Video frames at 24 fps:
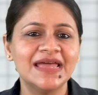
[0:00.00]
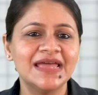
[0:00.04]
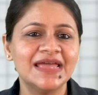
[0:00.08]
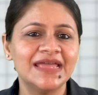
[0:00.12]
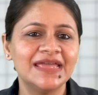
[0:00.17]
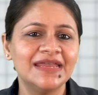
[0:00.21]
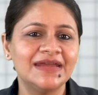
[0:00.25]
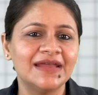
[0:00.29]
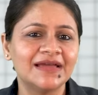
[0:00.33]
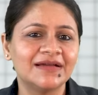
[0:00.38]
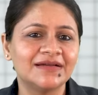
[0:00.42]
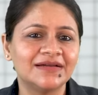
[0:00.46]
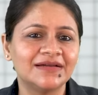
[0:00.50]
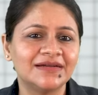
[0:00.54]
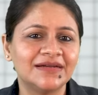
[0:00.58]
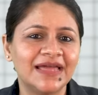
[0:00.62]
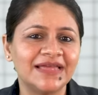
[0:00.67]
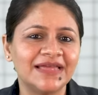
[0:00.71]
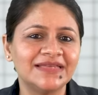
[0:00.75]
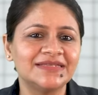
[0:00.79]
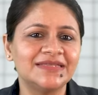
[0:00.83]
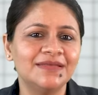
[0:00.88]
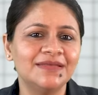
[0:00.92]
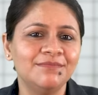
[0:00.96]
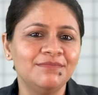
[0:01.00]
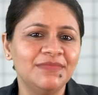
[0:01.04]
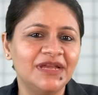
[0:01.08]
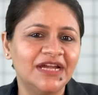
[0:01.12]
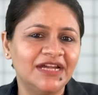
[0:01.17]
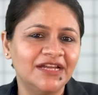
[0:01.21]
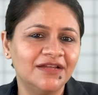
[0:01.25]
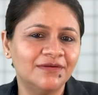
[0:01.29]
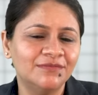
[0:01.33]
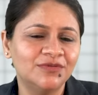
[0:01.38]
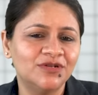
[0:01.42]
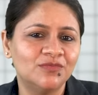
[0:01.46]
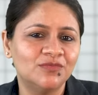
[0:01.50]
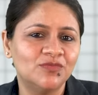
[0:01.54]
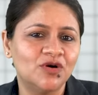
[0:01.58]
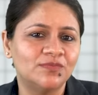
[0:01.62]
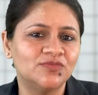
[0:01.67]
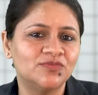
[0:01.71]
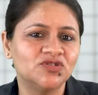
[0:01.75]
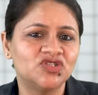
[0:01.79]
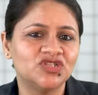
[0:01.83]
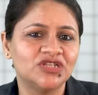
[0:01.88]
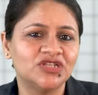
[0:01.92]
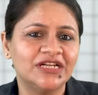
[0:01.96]
He recognized the medium-term
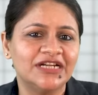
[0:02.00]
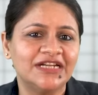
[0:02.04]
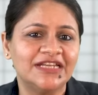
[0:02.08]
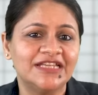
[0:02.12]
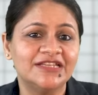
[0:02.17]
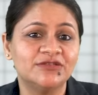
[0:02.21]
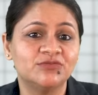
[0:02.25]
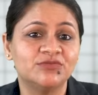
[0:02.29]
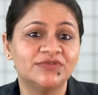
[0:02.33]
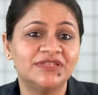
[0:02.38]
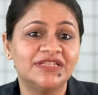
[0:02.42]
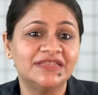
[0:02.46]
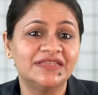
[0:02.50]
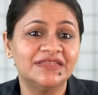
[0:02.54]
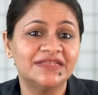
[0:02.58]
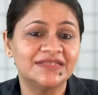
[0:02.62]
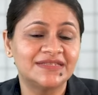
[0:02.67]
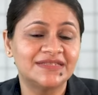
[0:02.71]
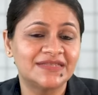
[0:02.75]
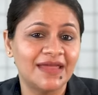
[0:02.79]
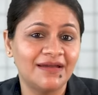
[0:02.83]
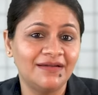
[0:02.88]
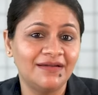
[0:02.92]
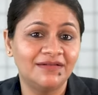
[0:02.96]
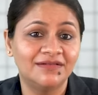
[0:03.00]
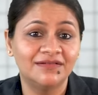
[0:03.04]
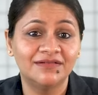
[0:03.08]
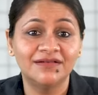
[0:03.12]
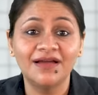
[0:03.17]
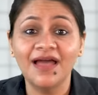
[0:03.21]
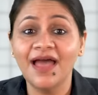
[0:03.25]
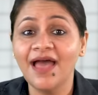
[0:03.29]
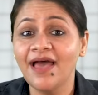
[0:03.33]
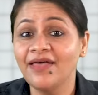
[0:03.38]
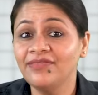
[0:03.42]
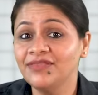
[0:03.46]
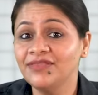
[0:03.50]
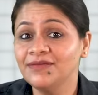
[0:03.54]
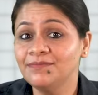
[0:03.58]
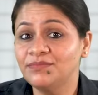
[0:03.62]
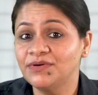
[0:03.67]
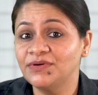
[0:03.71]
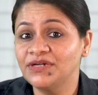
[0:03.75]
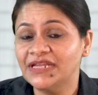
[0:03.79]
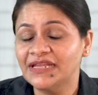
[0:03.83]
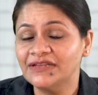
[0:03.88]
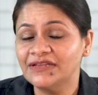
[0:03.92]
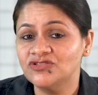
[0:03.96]
opportunities within the sector and the
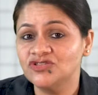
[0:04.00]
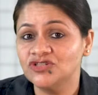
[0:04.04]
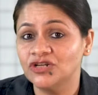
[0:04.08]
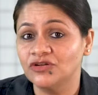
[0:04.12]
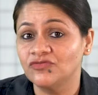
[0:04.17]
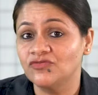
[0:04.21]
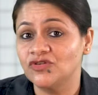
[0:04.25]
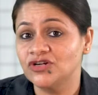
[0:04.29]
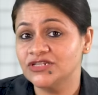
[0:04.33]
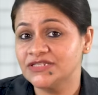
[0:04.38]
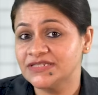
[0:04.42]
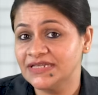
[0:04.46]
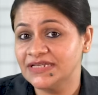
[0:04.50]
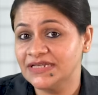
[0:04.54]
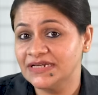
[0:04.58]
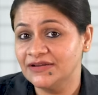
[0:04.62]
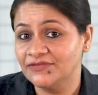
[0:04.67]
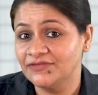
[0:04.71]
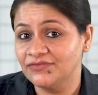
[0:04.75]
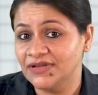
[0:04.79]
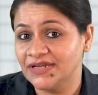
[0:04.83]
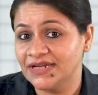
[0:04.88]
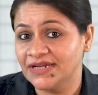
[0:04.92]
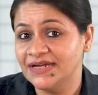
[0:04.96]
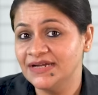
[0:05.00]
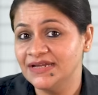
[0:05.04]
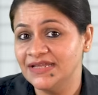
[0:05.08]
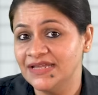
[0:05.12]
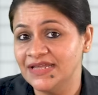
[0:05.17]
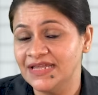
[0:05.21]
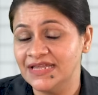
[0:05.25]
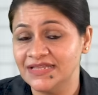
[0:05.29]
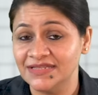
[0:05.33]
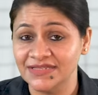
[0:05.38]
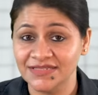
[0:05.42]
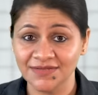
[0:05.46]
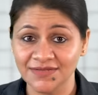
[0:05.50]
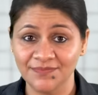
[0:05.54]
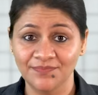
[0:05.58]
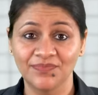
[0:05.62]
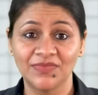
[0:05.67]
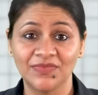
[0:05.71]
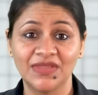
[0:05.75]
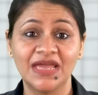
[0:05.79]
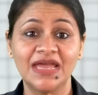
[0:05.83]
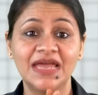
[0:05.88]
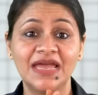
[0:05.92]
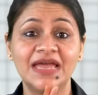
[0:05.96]
potential for significant gains.
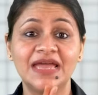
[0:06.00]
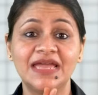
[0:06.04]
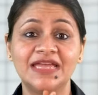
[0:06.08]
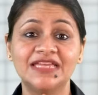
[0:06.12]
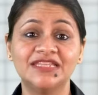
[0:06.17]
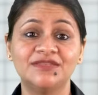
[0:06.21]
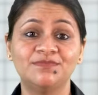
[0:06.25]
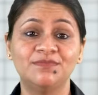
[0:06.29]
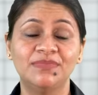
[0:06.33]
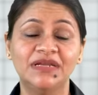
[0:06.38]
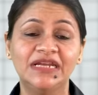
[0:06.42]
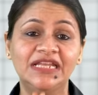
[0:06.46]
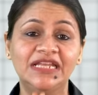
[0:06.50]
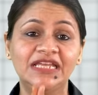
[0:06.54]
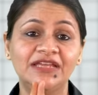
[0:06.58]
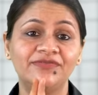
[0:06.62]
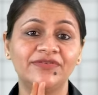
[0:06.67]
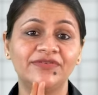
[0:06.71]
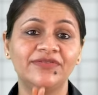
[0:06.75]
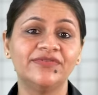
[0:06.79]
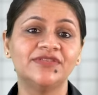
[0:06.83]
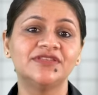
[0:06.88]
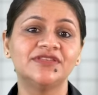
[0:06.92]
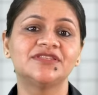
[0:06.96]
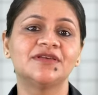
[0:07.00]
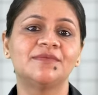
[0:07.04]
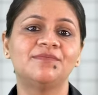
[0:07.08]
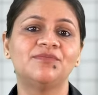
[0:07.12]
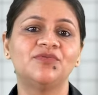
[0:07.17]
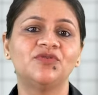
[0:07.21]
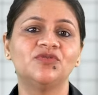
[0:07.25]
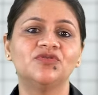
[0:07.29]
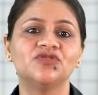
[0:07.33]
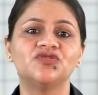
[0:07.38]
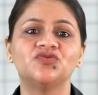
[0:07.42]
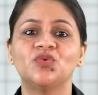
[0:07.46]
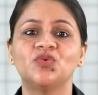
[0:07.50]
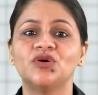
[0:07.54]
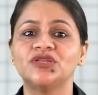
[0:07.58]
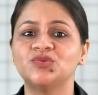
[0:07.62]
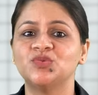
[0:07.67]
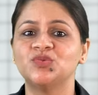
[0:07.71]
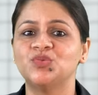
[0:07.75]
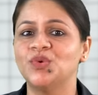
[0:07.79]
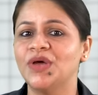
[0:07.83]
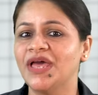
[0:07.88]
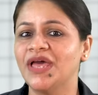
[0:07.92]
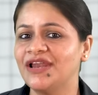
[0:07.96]
His belief in this approach
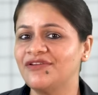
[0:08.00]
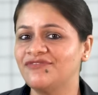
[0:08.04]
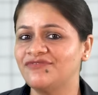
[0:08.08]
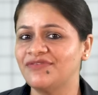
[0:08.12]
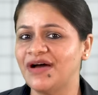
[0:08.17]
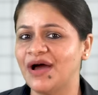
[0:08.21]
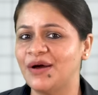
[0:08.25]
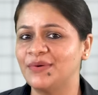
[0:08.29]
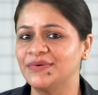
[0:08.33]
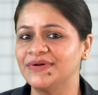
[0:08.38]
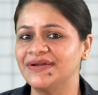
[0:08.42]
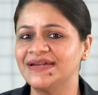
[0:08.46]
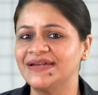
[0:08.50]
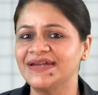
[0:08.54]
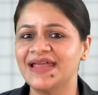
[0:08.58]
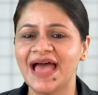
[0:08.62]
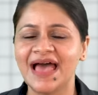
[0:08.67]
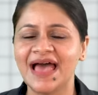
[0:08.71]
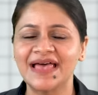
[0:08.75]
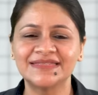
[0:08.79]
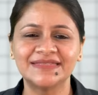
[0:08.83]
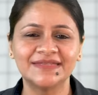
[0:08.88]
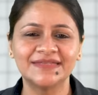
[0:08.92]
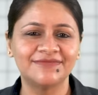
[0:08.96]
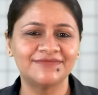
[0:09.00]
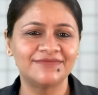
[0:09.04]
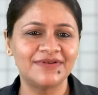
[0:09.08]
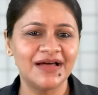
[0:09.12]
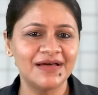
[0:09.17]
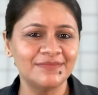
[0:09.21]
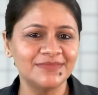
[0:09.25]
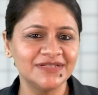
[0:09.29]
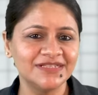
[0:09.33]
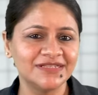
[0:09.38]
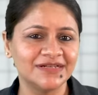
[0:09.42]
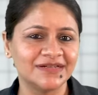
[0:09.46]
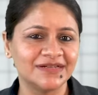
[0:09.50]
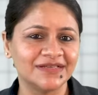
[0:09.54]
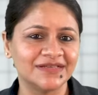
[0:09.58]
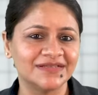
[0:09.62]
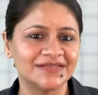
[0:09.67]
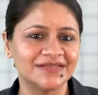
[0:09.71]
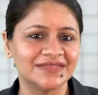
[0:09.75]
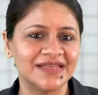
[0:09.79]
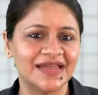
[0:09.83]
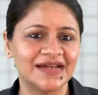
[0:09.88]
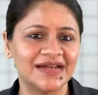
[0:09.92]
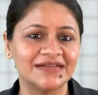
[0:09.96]
was well-founded as the
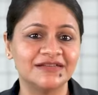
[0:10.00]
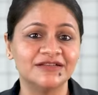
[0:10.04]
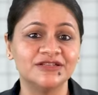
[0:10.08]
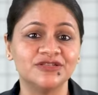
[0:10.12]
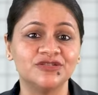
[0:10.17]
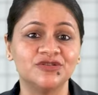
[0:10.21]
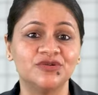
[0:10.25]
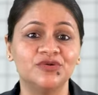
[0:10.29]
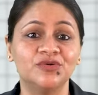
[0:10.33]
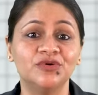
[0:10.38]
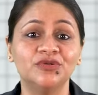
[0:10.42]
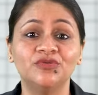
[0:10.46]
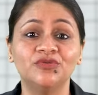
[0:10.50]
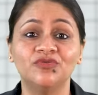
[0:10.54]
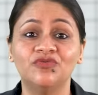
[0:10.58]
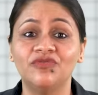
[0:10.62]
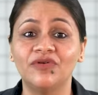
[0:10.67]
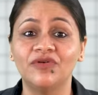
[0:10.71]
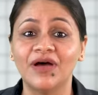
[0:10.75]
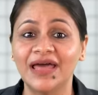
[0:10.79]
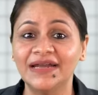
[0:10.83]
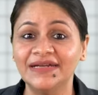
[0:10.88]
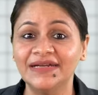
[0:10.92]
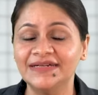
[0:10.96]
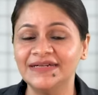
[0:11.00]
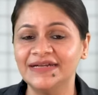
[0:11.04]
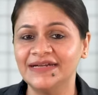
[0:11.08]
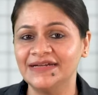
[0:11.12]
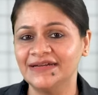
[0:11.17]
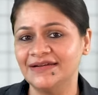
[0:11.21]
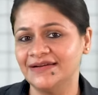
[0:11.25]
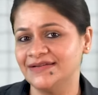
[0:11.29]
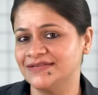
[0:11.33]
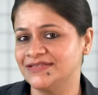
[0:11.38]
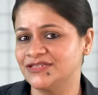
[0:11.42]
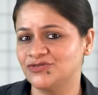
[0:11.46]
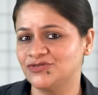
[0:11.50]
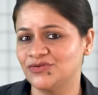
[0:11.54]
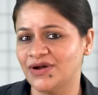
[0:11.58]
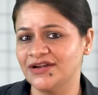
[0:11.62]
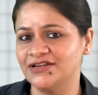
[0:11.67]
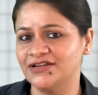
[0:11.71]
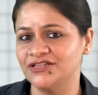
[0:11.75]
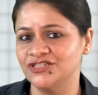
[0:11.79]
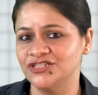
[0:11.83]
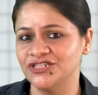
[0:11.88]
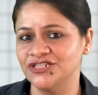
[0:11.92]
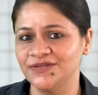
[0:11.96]
pharmaceutical sector's growth validated his
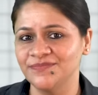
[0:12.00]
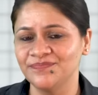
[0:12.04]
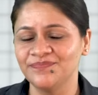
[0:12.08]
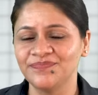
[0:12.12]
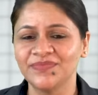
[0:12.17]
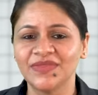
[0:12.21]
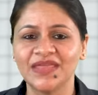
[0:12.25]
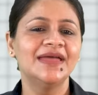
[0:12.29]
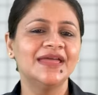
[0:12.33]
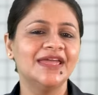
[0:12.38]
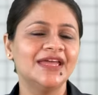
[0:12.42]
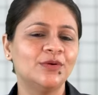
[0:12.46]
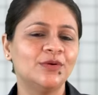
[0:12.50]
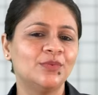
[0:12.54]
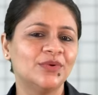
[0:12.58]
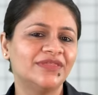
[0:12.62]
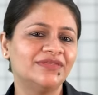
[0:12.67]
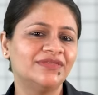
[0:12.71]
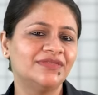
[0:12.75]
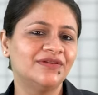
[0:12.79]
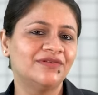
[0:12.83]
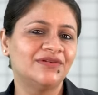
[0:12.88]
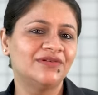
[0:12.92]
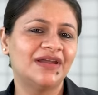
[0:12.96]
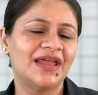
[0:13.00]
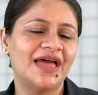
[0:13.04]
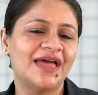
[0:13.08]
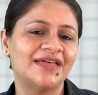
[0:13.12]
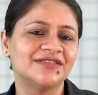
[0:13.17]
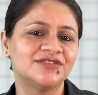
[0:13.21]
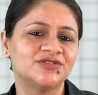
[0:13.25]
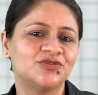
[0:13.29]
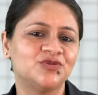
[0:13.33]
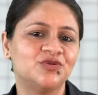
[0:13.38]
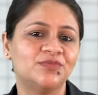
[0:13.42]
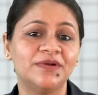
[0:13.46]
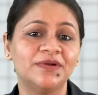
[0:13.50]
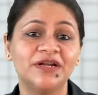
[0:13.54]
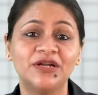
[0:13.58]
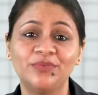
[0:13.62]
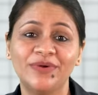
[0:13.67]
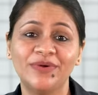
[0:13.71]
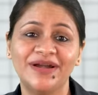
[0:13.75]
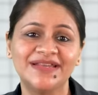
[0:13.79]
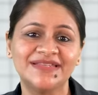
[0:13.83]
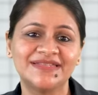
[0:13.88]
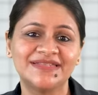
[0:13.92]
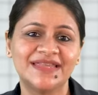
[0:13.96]
strategy. He quit the Reliance Group in
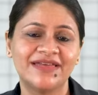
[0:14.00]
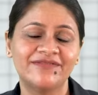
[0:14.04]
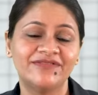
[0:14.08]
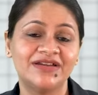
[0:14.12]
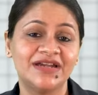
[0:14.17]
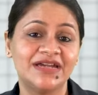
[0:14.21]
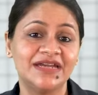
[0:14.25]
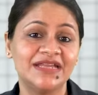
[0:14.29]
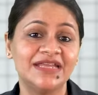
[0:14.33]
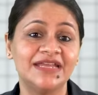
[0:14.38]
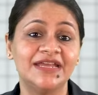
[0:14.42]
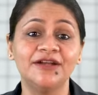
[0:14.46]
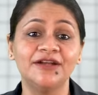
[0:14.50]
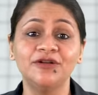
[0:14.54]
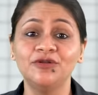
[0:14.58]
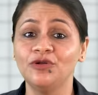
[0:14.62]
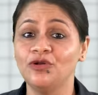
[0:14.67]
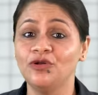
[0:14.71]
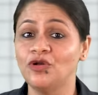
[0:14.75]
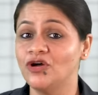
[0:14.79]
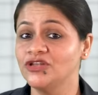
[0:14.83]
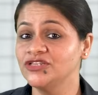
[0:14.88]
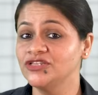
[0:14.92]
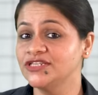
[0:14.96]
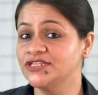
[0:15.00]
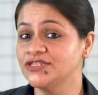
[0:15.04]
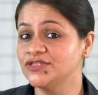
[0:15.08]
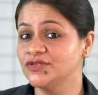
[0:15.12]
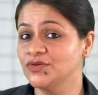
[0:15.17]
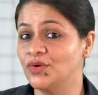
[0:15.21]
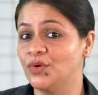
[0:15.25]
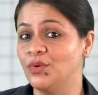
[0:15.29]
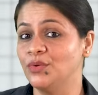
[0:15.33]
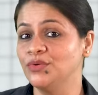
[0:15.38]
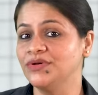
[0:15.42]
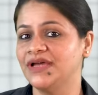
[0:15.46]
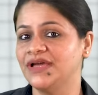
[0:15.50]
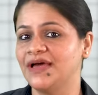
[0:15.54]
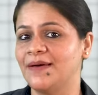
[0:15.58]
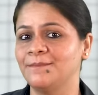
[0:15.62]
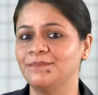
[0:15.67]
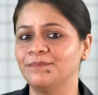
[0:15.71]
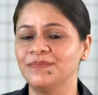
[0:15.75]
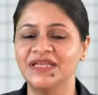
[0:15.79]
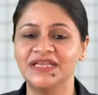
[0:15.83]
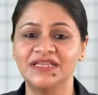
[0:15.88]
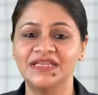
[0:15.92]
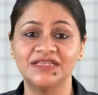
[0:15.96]
2017 to launch his own
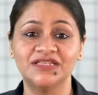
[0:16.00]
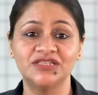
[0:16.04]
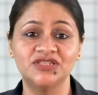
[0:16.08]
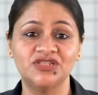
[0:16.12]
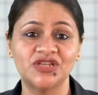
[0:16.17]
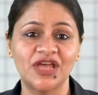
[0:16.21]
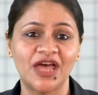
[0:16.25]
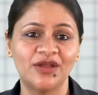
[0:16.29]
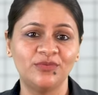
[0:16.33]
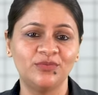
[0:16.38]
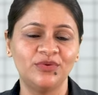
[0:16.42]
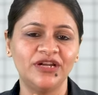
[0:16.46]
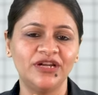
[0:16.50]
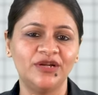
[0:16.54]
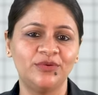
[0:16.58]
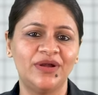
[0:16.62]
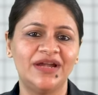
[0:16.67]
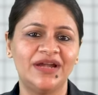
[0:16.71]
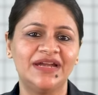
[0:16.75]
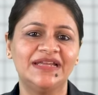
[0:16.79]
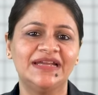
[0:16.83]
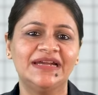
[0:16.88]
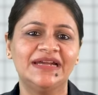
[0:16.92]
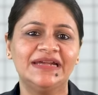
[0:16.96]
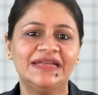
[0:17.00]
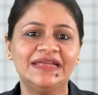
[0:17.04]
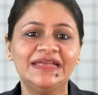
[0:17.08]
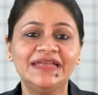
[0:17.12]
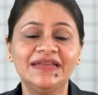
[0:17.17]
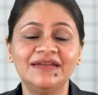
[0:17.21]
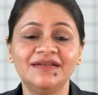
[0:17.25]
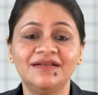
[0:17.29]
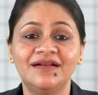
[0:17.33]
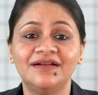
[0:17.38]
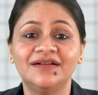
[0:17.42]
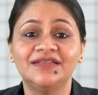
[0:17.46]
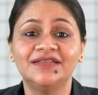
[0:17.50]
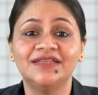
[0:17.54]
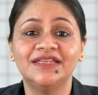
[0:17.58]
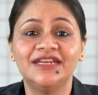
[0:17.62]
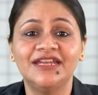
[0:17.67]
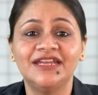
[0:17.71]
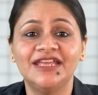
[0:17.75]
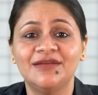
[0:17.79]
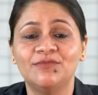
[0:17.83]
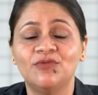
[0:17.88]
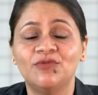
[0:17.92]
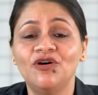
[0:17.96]
company in January 2018 under the
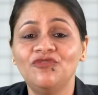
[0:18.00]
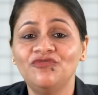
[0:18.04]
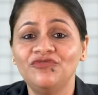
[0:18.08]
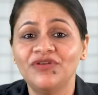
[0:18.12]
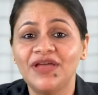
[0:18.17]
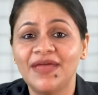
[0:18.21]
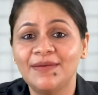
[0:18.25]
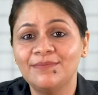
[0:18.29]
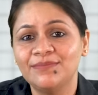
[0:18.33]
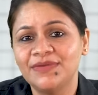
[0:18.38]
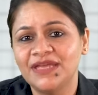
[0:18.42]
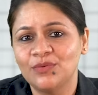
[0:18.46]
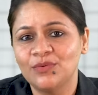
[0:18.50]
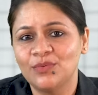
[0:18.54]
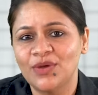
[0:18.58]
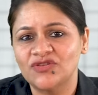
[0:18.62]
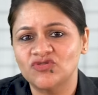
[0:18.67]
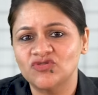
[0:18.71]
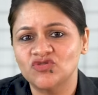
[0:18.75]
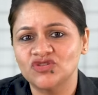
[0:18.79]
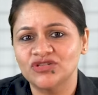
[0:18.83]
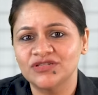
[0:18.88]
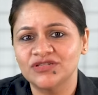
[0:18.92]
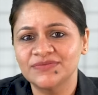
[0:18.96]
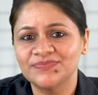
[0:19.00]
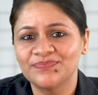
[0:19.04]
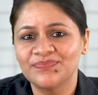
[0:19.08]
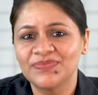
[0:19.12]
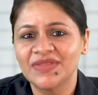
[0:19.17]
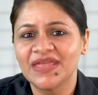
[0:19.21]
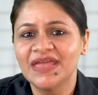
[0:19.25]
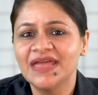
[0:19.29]
name of MK Ventures.